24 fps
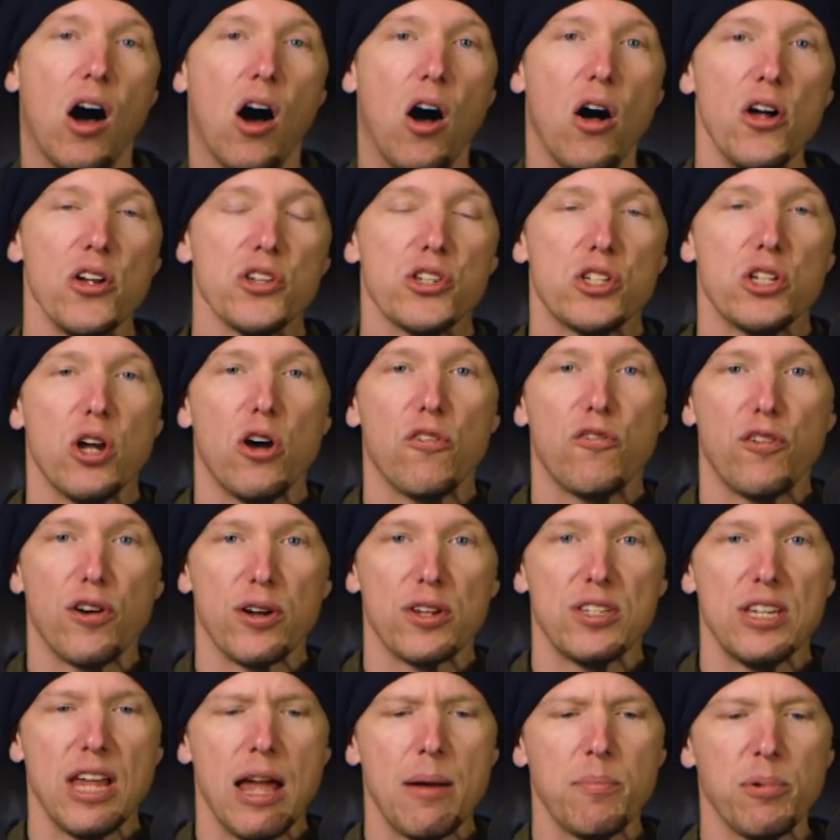Also, for
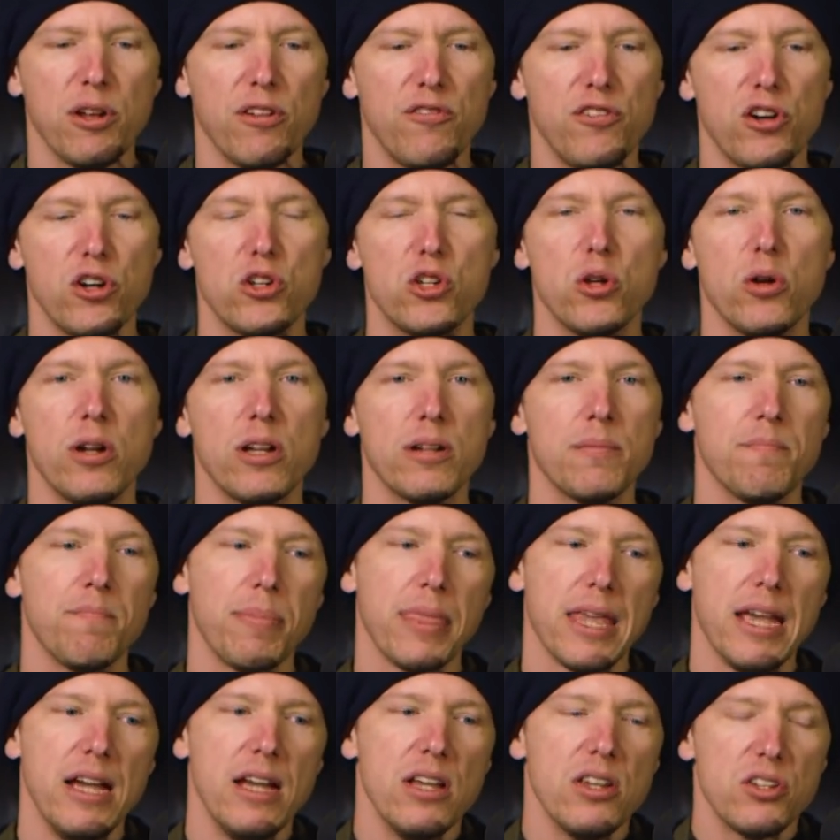example, if you're doing
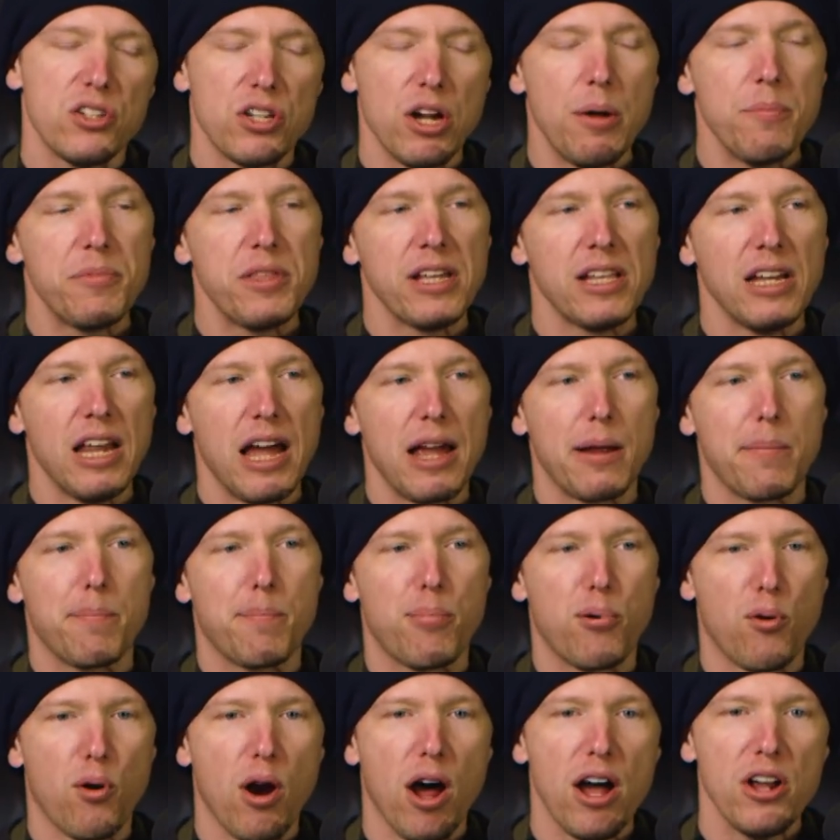something like
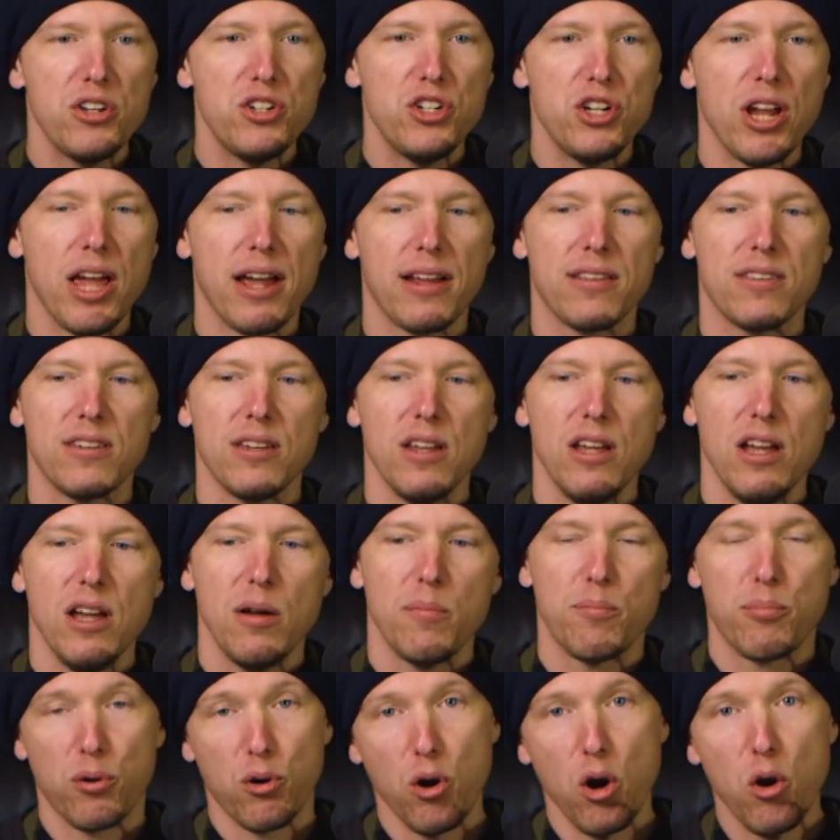project
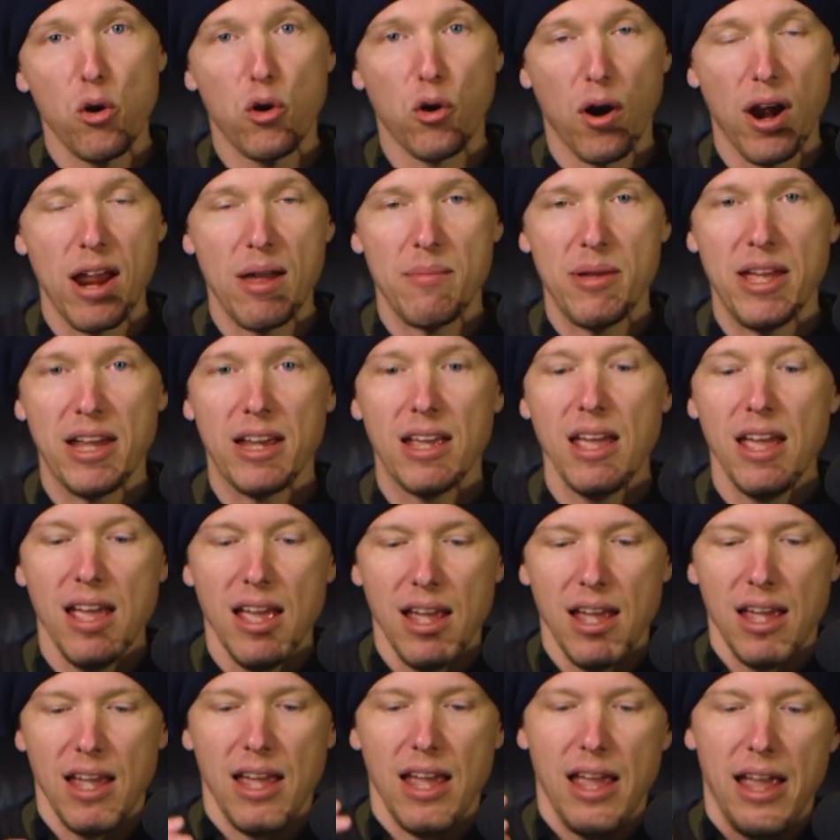programming
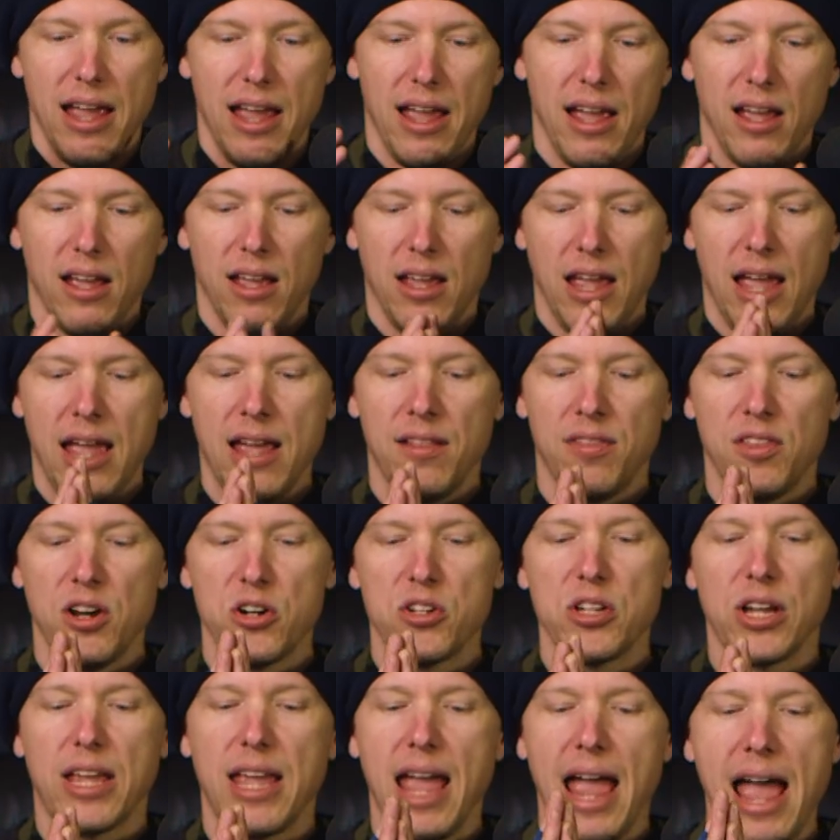and
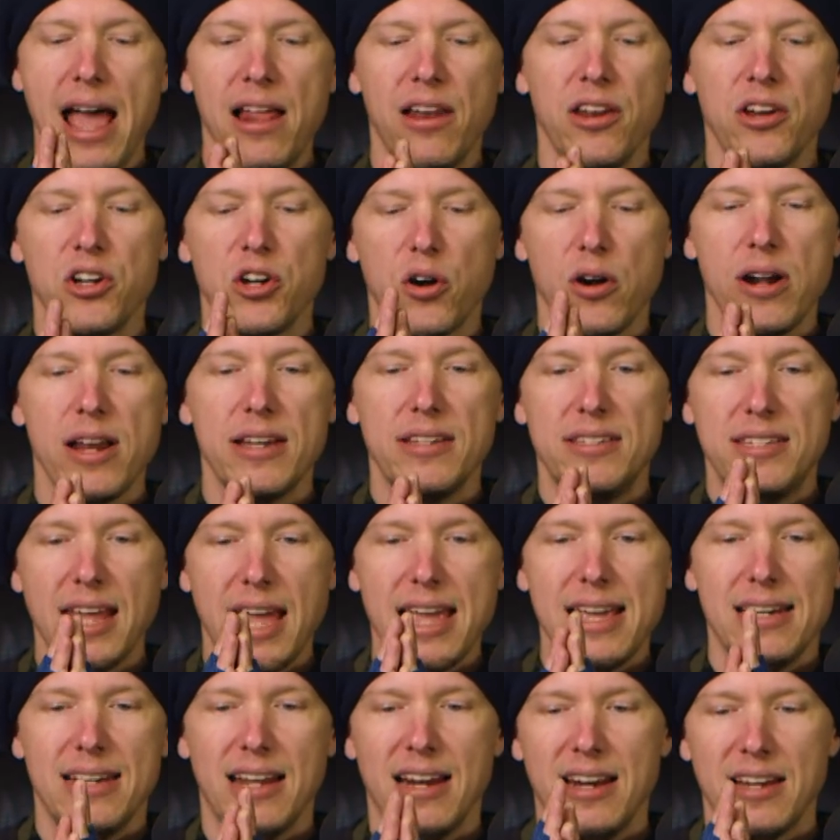there's a calendar and a
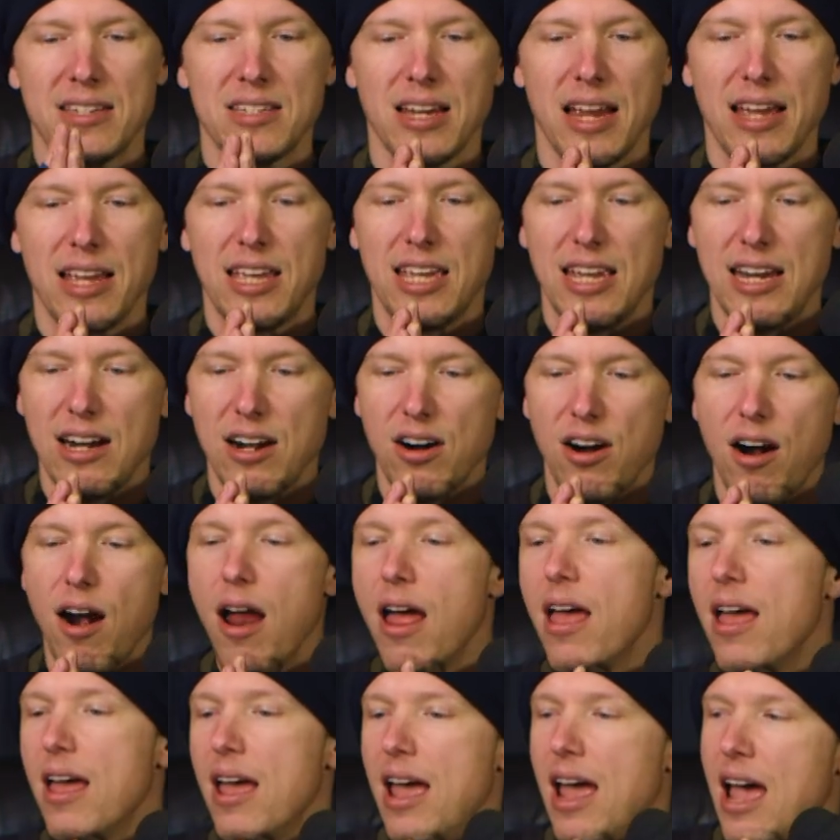date and it's like here
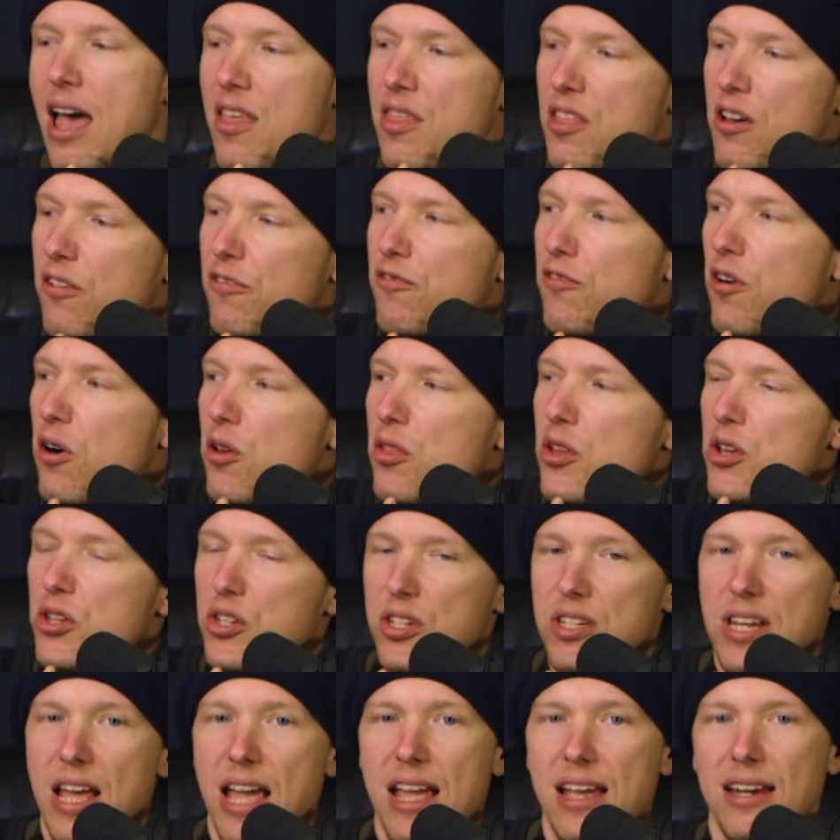and the
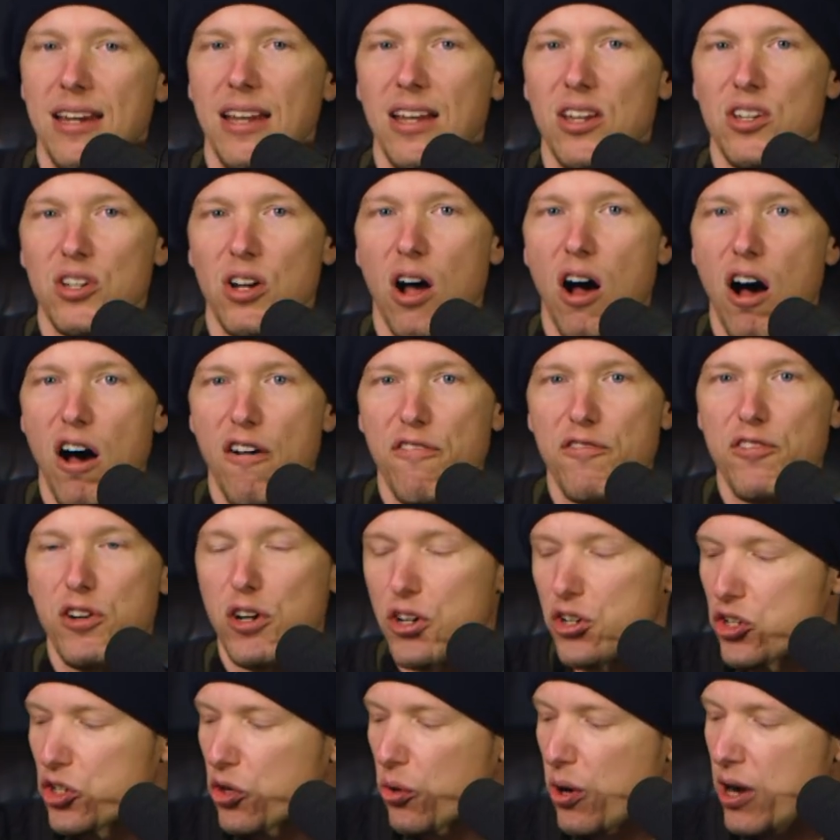furthest date is off
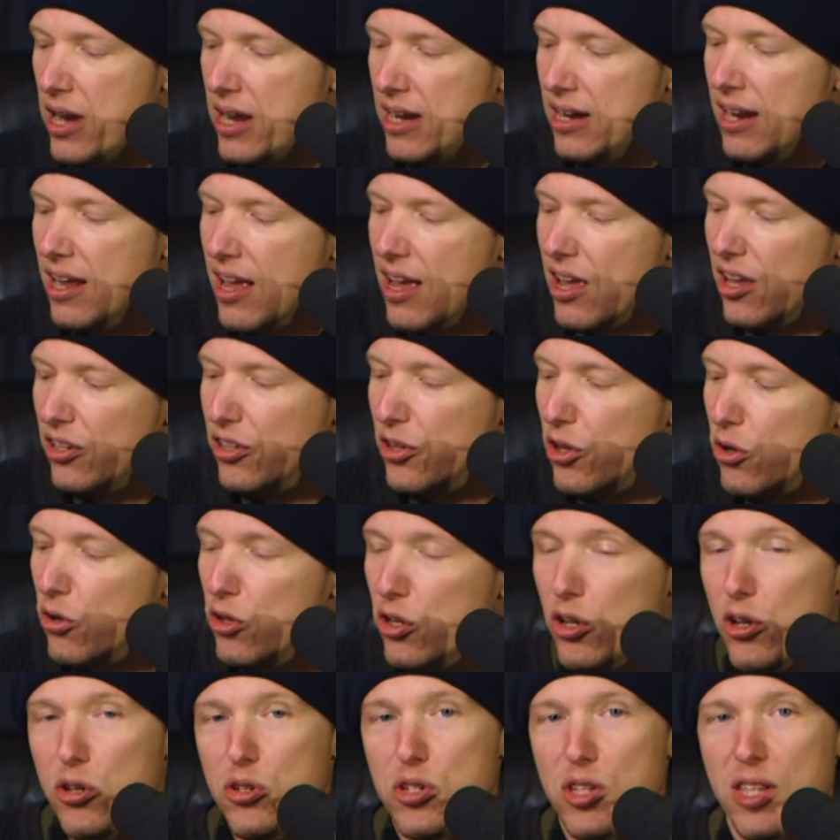your screen, you
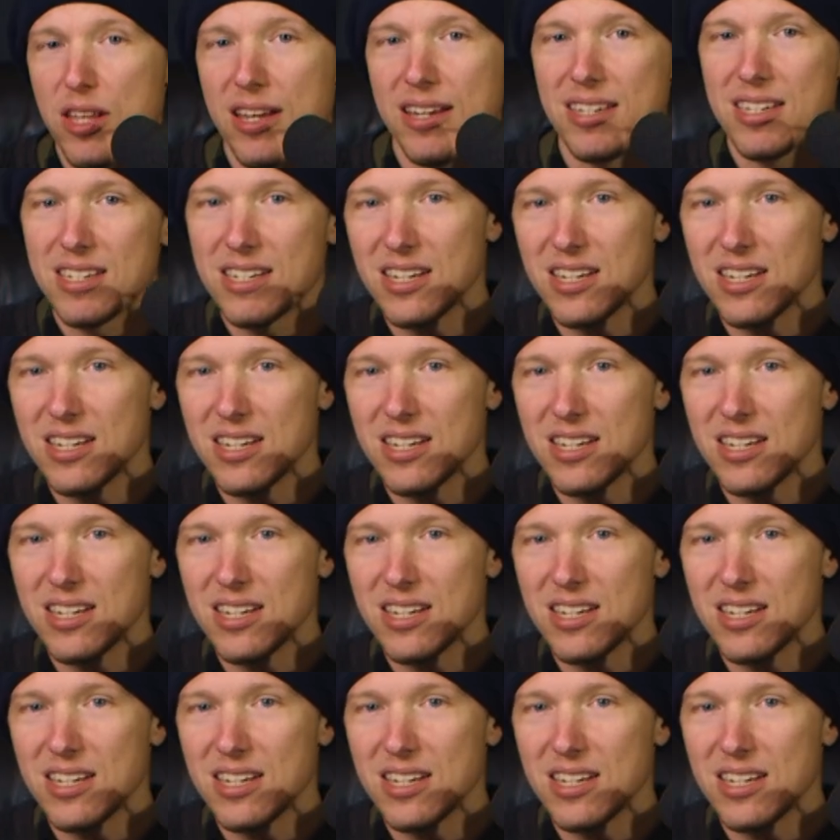use this